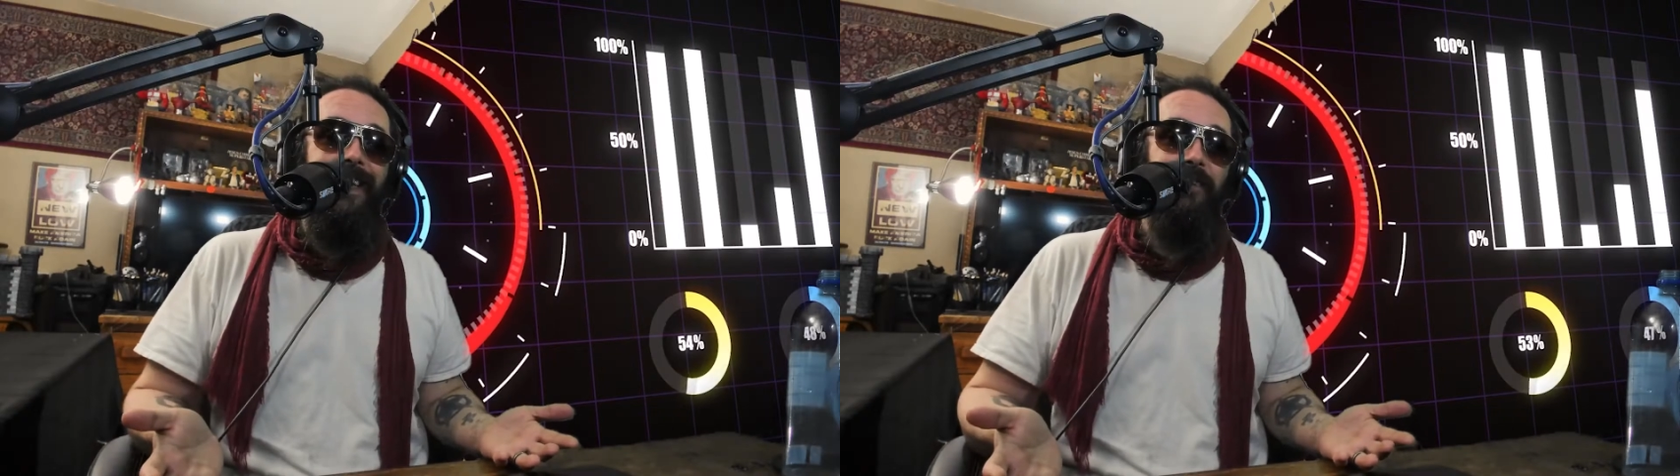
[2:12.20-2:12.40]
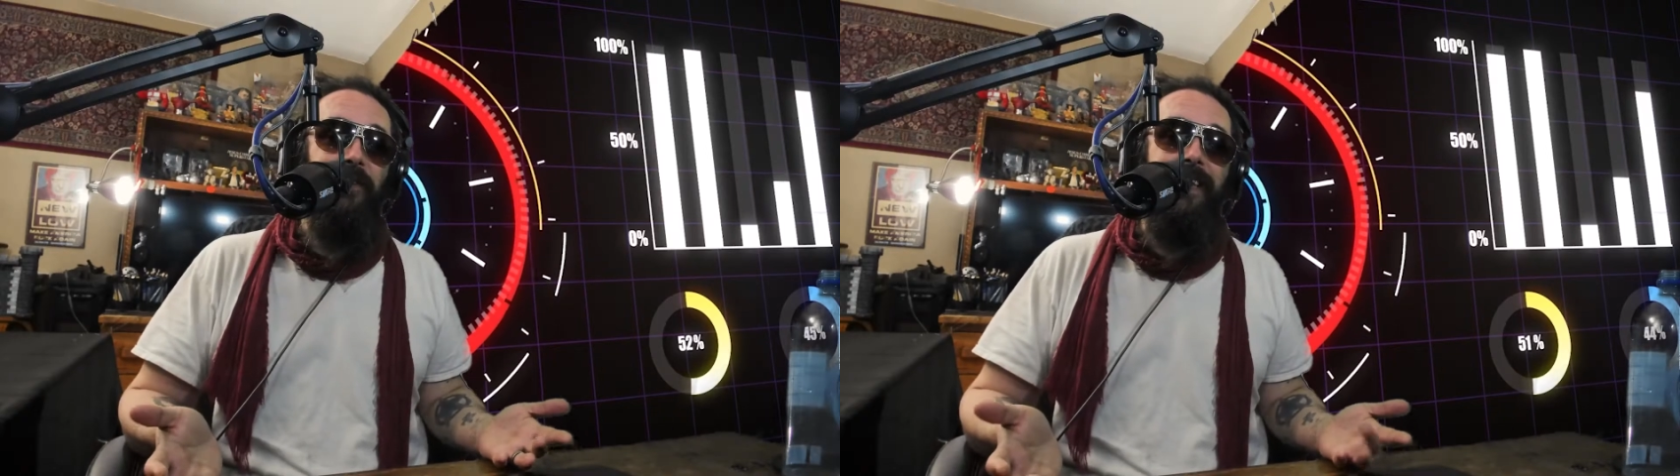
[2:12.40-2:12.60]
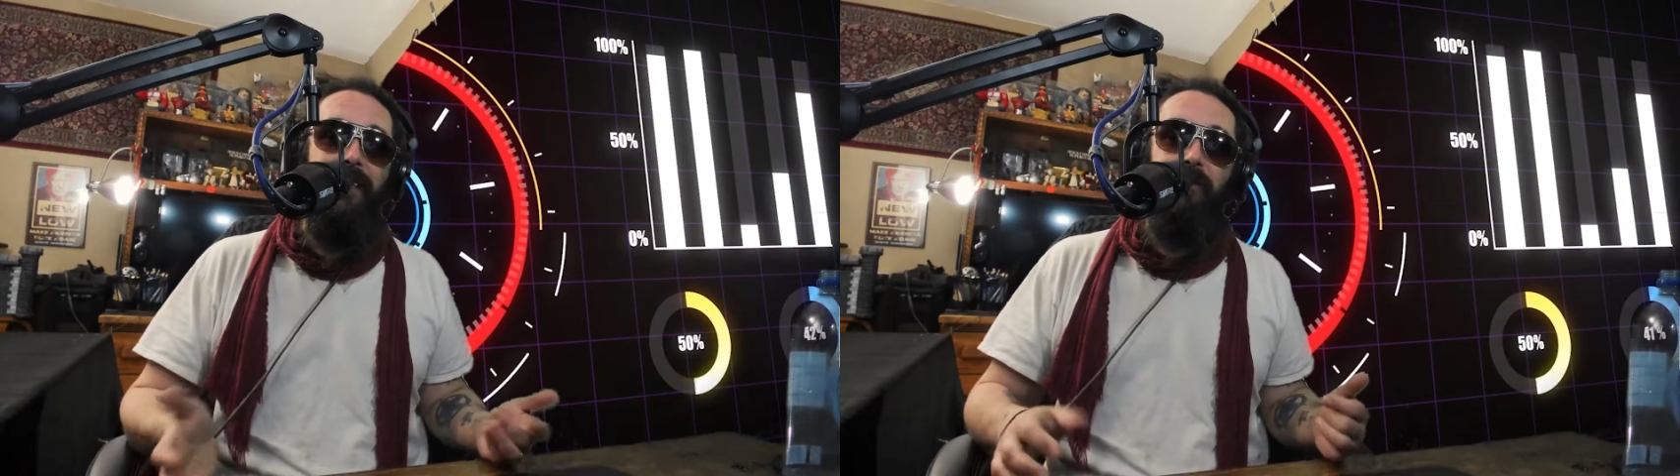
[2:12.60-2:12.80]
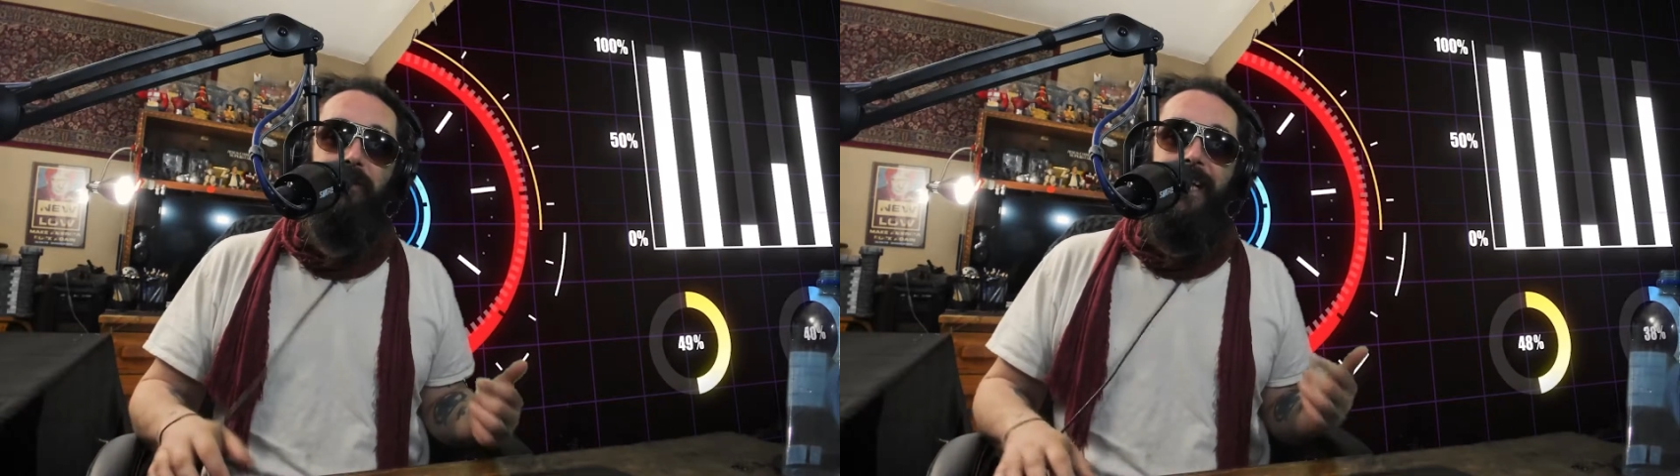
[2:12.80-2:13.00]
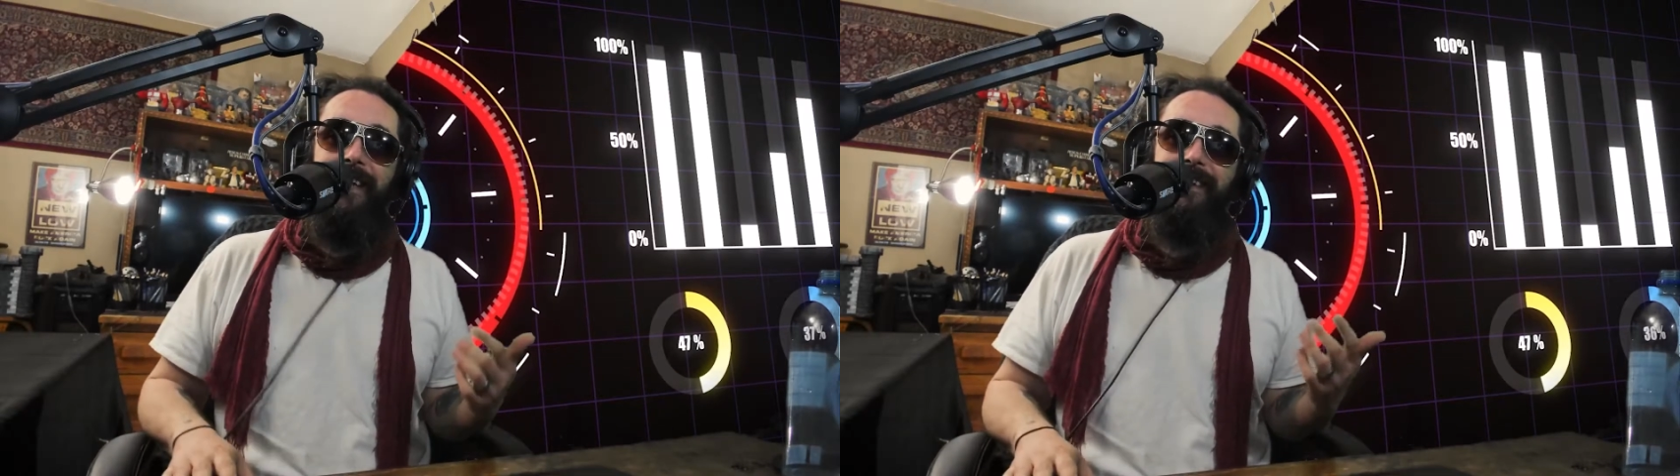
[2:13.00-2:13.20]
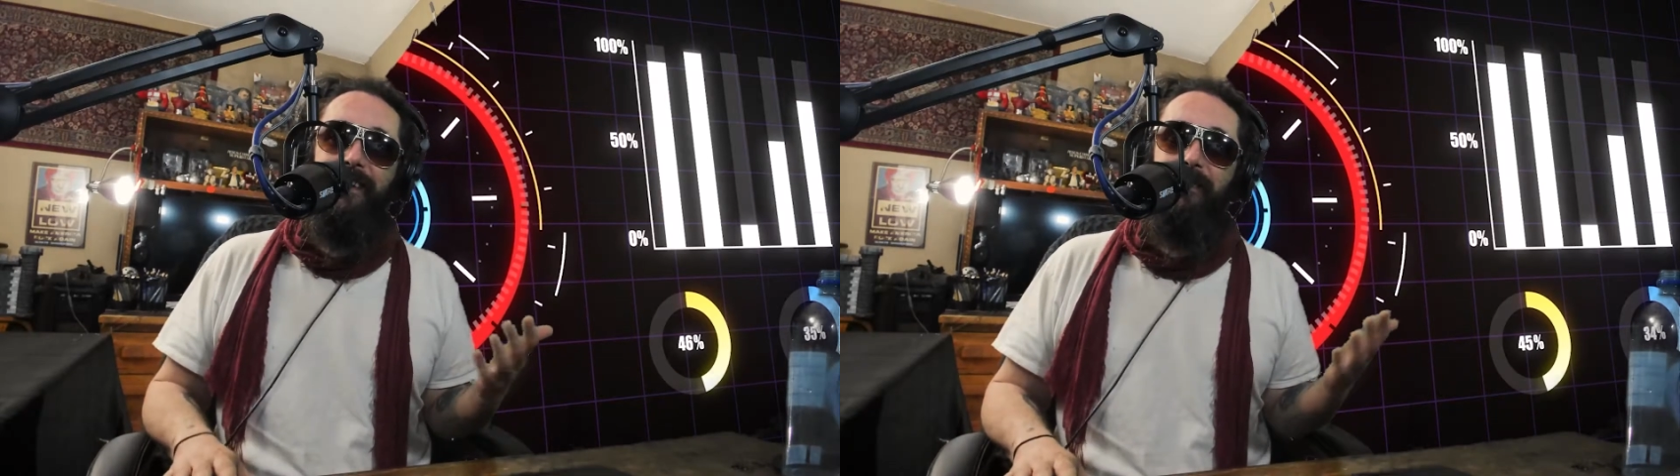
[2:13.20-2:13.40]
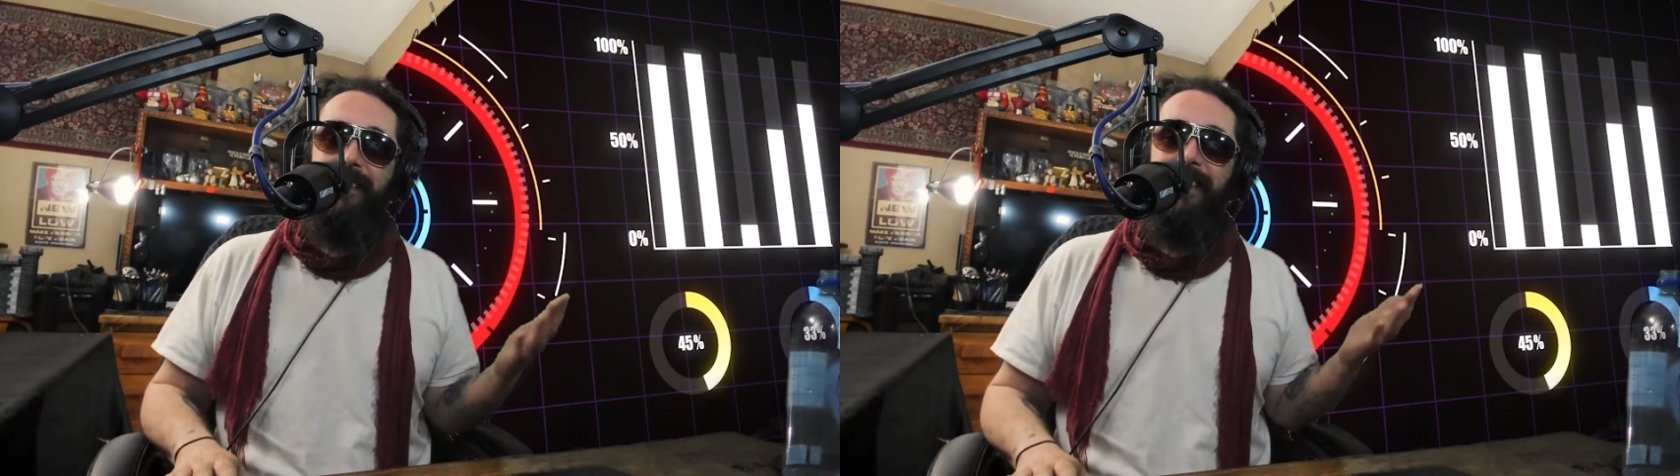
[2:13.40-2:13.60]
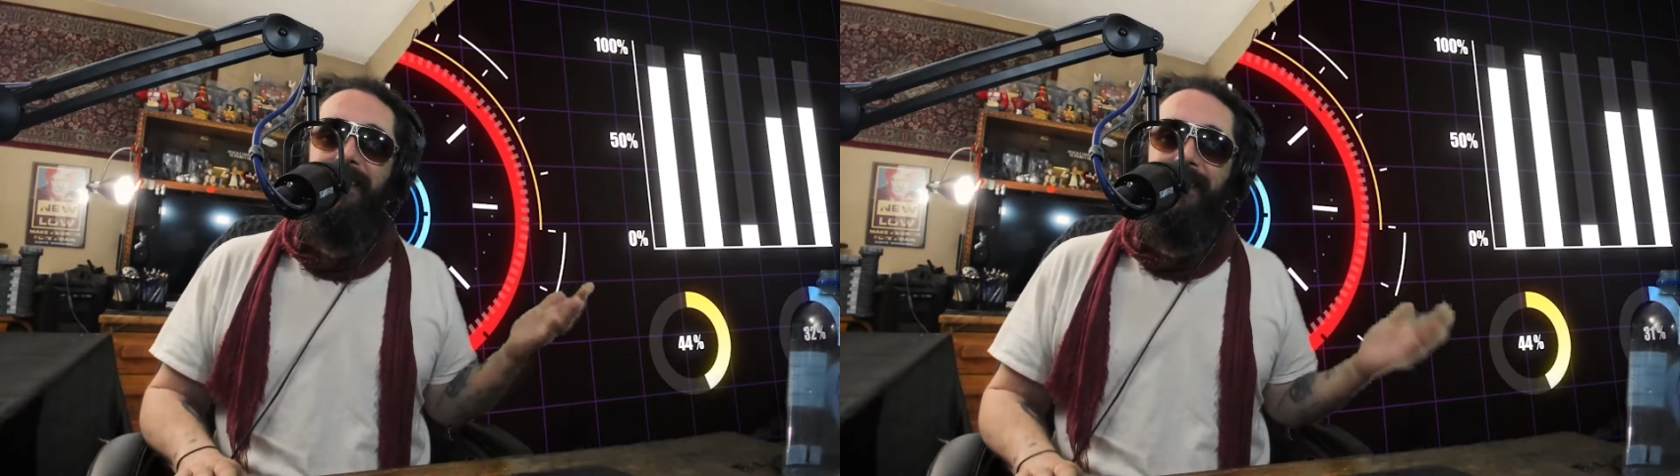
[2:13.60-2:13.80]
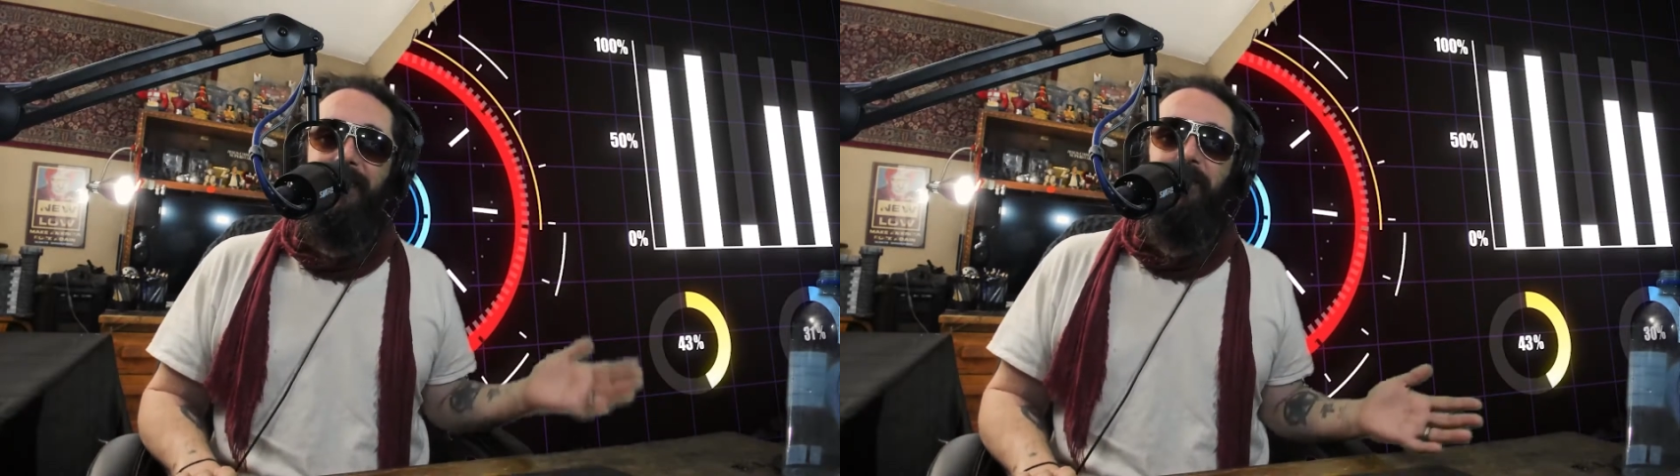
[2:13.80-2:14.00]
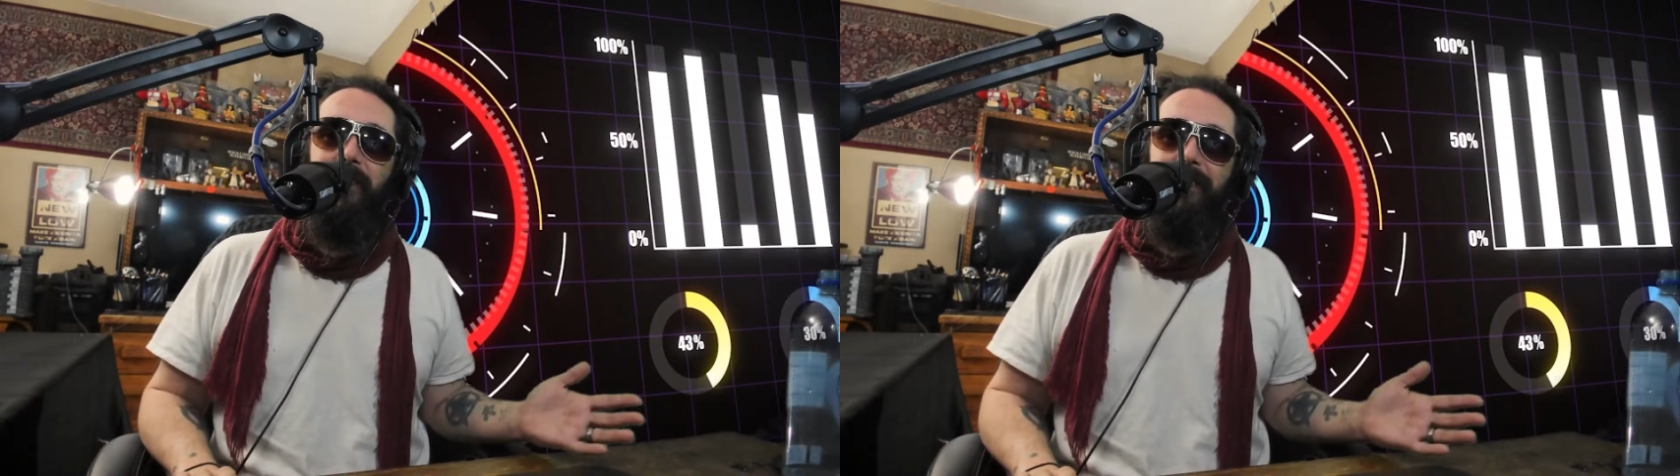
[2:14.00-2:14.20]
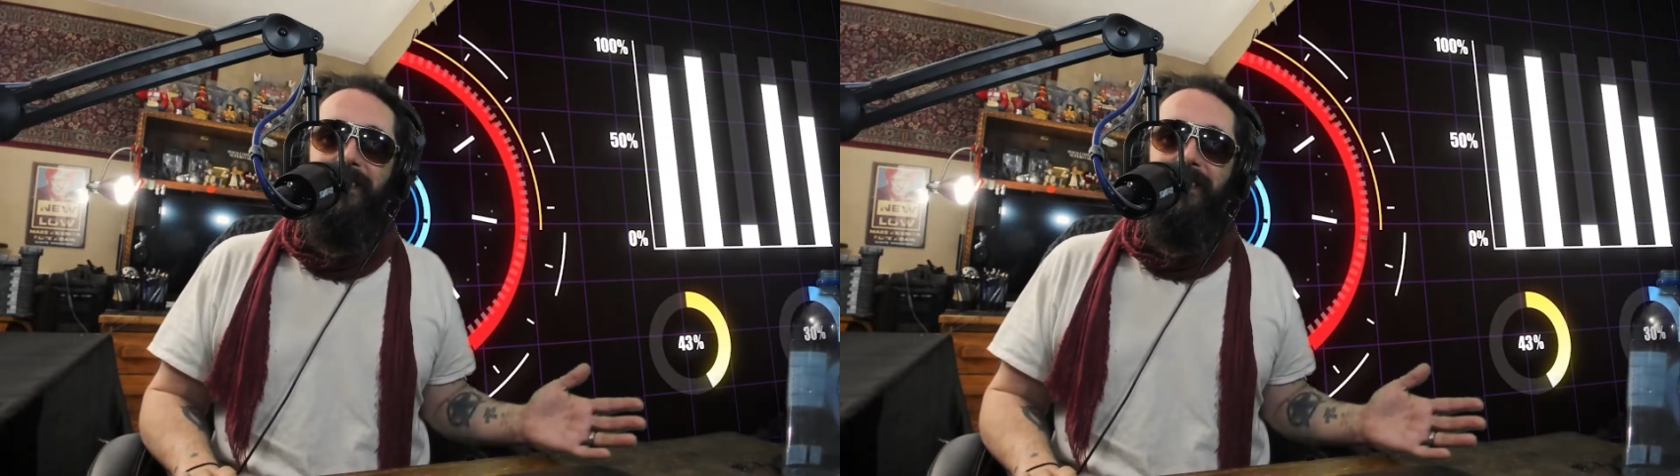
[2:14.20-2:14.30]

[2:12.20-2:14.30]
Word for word: we came from a house that was nearly 200